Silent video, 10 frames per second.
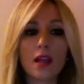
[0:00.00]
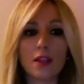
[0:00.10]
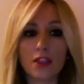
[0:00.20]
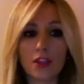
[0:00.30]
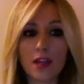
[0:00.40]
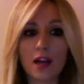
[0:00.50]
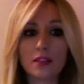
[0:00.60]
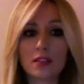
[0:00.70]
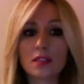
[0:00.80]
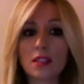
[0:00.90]
In
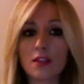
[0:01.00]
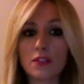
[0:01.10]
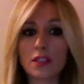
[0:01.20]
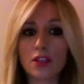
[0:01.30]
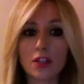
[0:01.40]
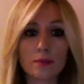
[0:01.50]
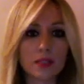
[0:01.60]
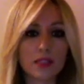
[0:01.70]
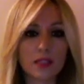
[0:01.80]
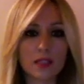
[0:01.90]
373
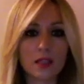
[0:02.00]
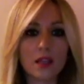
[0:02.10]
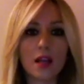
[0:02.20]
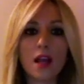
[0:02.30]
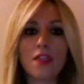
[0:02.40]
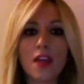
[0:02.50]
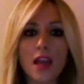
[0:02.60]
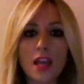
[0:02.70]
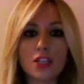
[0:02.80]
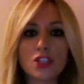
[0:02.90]
BC,
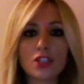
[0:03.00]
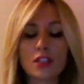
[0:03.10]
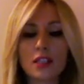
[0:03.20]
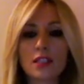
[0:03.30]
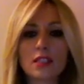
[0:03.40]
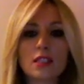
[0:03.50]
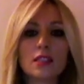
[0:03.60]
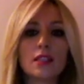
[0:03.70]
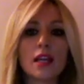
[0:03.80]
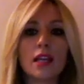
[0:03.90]
the ancient Greek
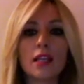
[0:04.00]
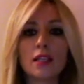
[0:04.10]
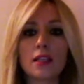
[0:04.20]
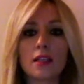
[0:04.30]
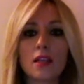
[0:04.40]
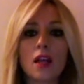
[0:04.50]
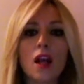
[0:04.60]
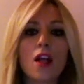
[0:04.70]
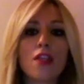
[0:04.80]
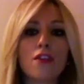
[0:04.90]
city Eliki,
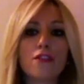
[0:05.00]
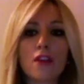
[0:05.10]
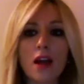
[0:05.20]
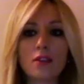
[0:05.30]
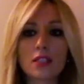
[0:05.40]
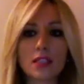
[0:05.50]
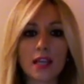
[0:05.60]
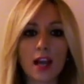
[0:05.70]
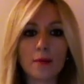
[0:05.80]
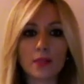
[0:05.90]
the
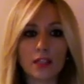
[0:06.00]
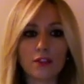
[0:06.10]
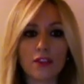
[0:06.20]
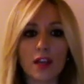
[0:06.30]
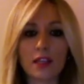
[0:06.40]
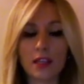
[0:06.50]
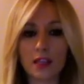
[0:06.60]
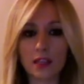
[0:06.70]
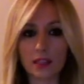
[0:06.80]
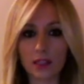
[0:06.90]
flourishing capital of the
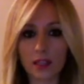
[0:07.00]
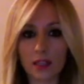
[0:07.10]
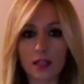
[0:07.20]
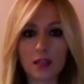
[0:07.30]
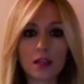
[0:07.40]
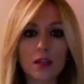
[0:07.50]
Achaean League,